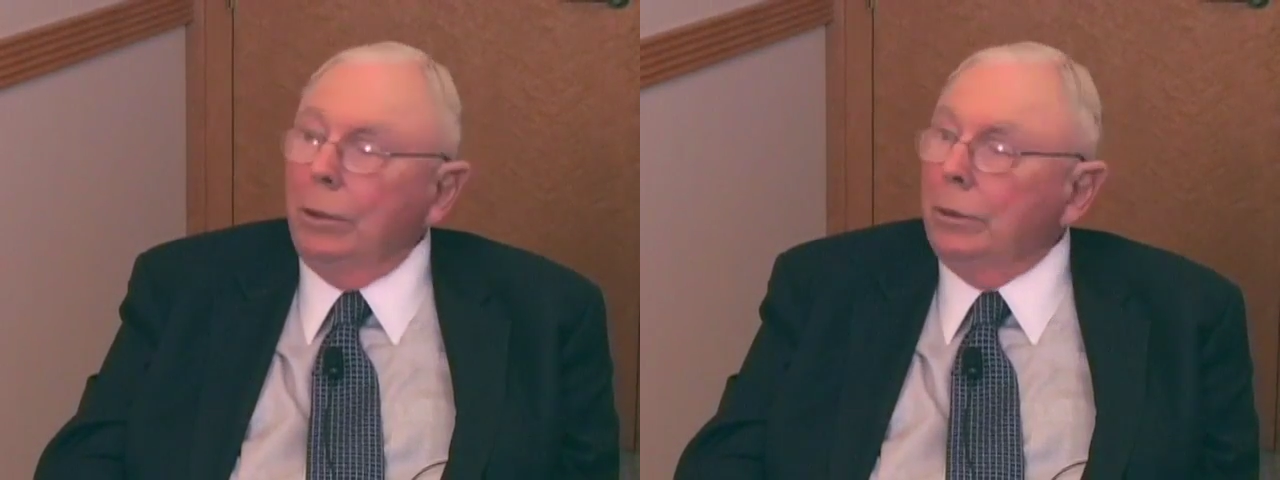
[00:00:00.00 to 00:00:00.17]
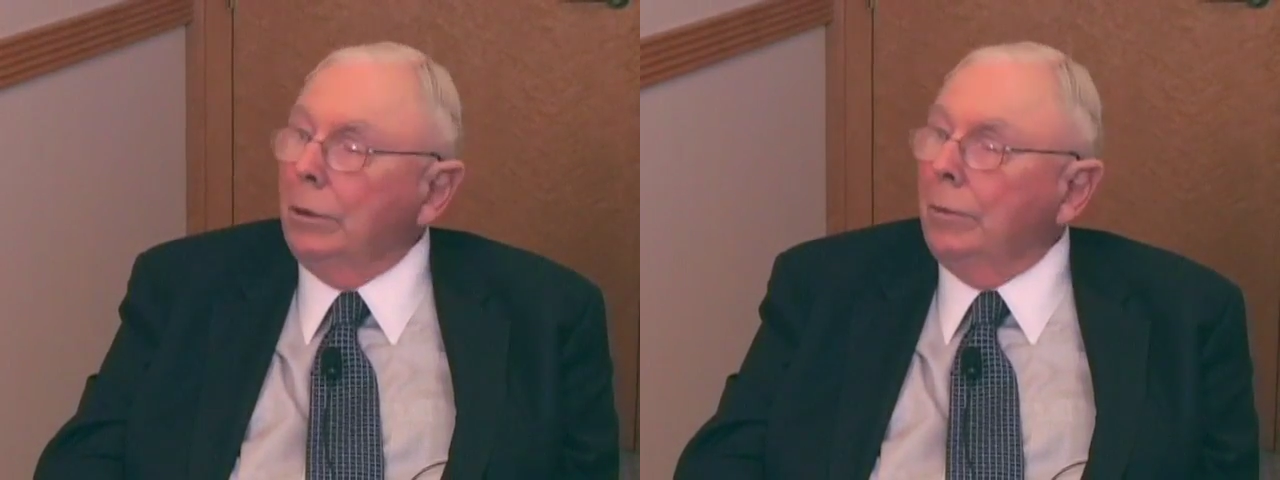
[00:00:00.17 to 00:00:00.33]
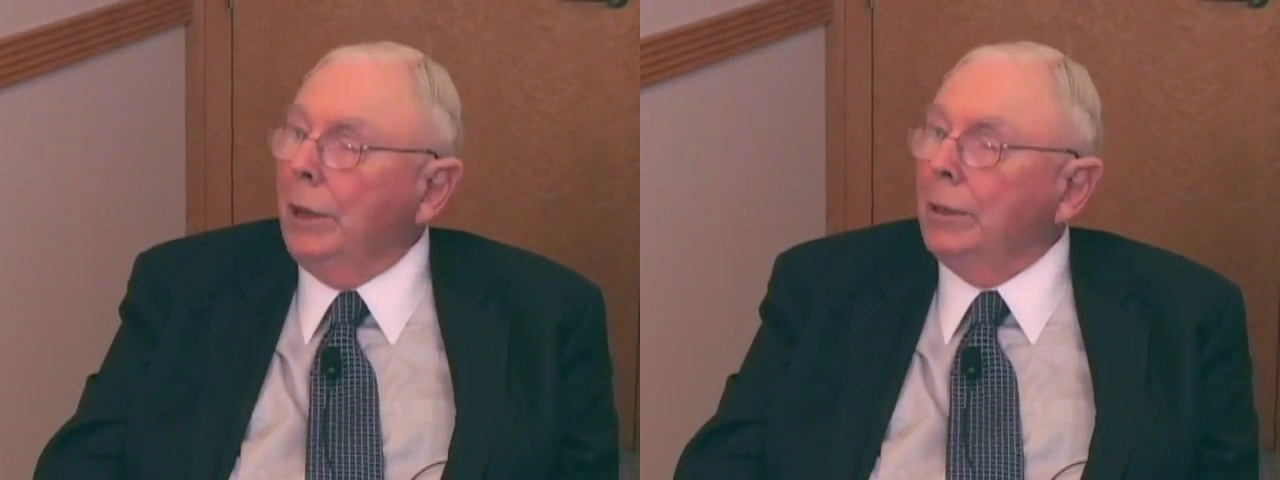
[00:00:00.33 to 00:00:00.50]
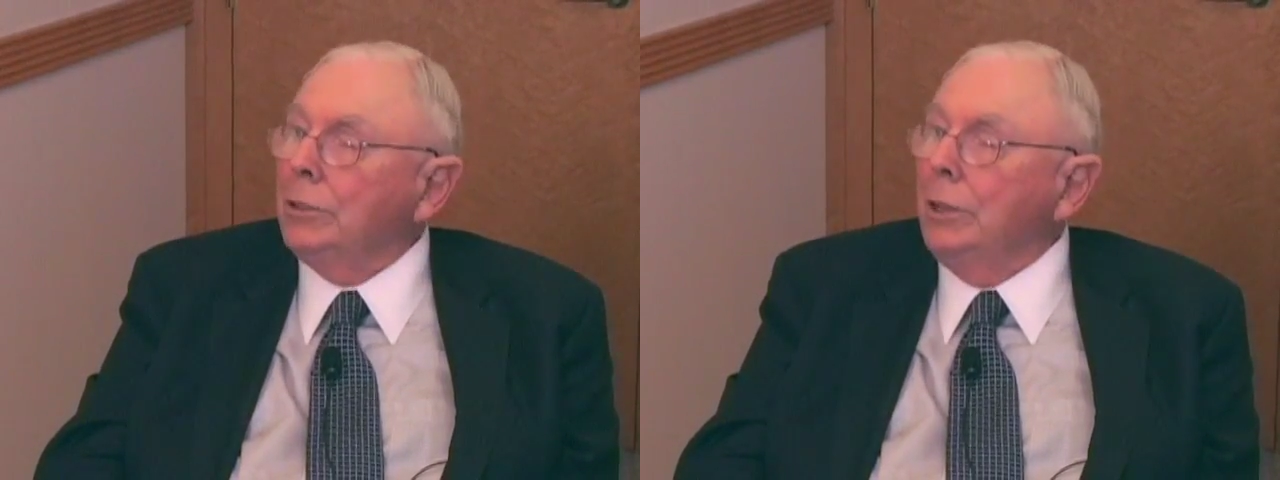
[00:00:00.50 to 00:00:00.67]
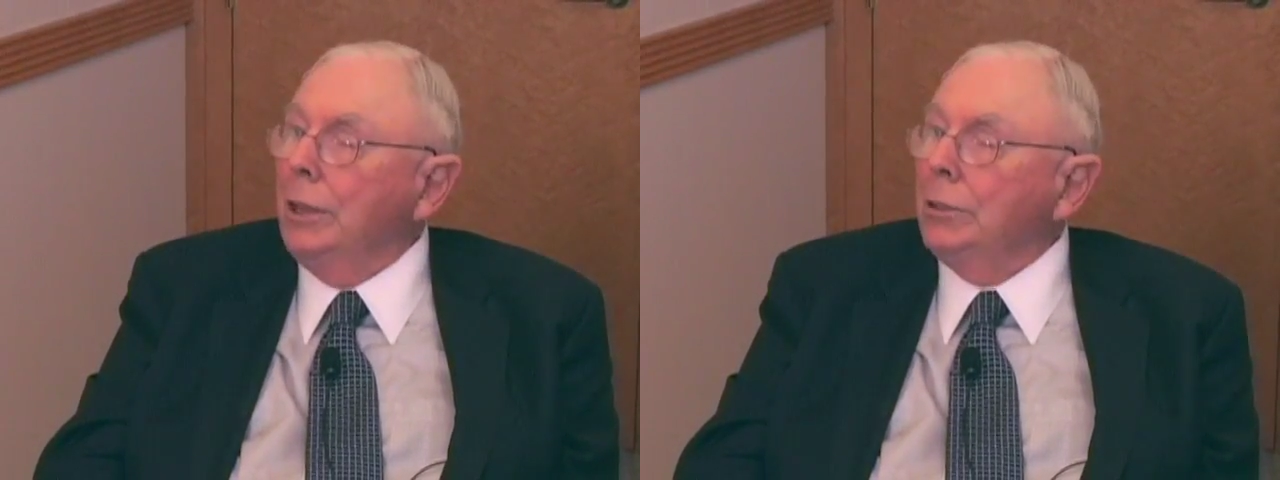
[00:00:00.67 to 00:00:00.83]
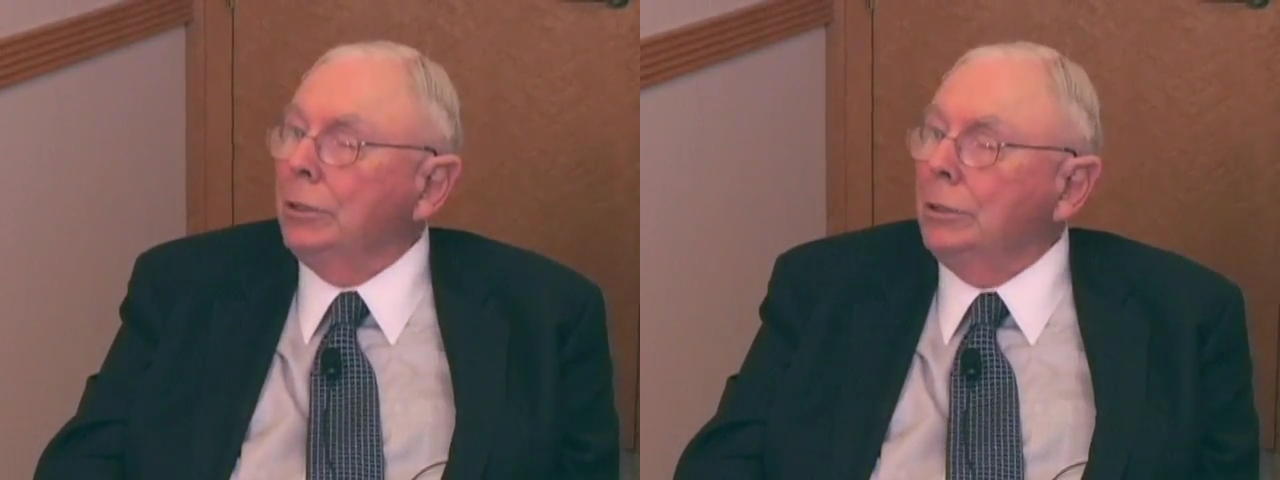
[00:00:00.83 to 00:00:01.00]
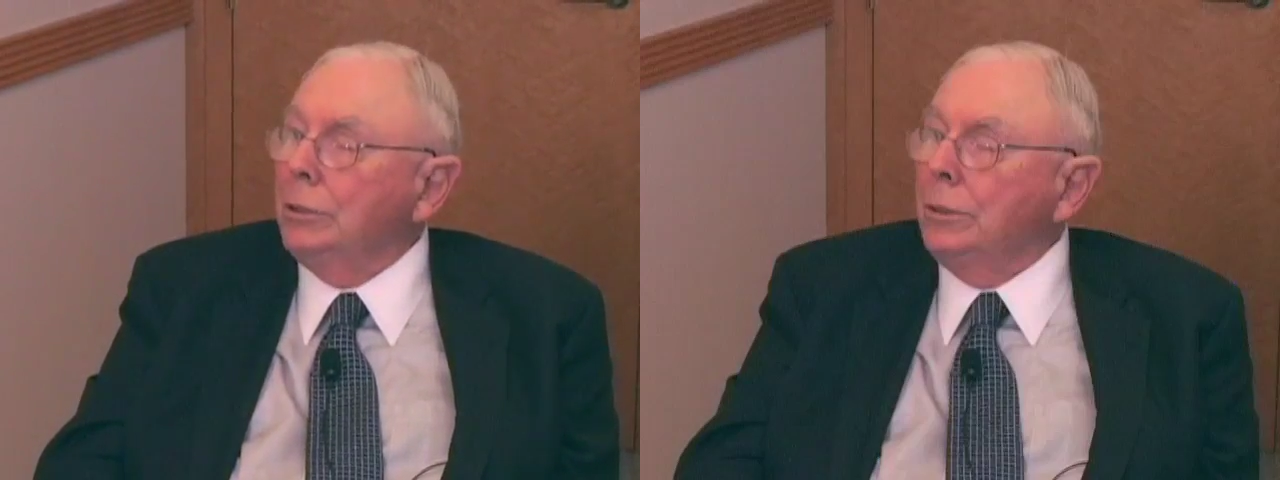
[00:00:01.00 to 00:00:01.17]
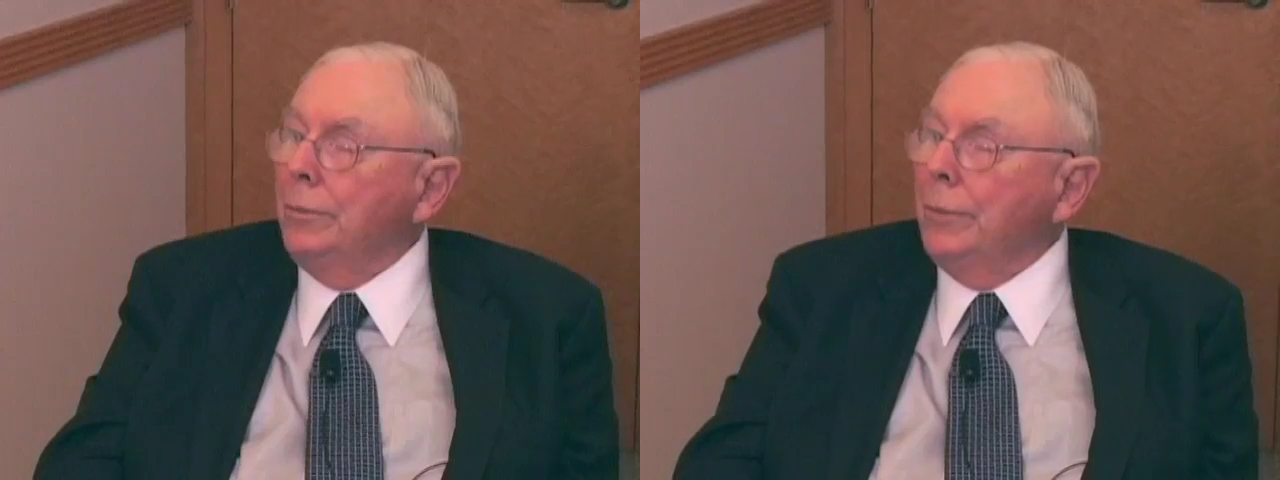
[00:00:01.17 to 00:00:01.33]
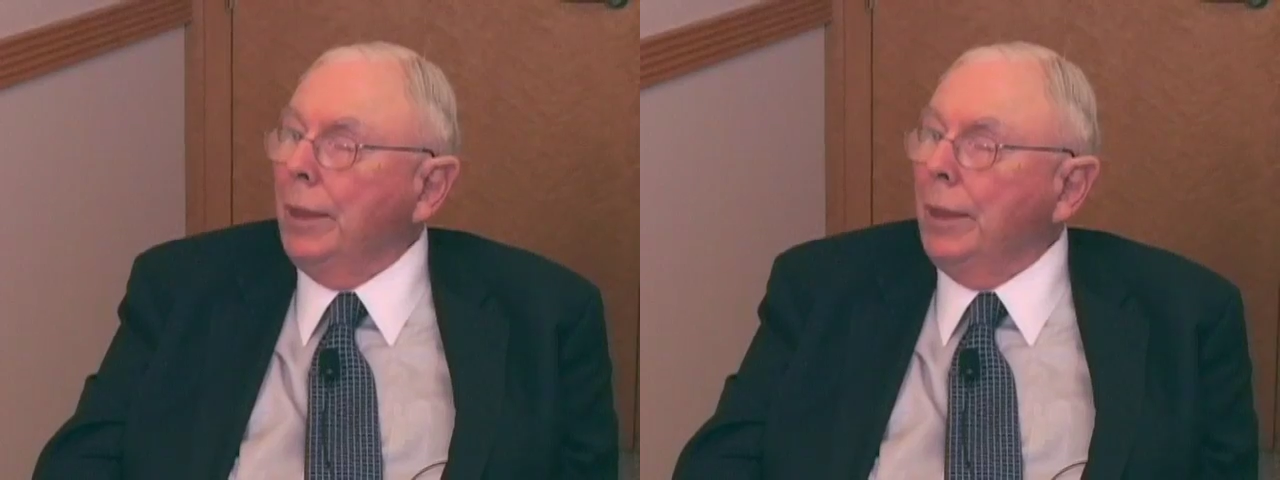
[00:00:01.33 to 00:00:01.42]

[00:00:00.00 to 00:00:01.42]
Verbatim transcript: other advanced right. nations.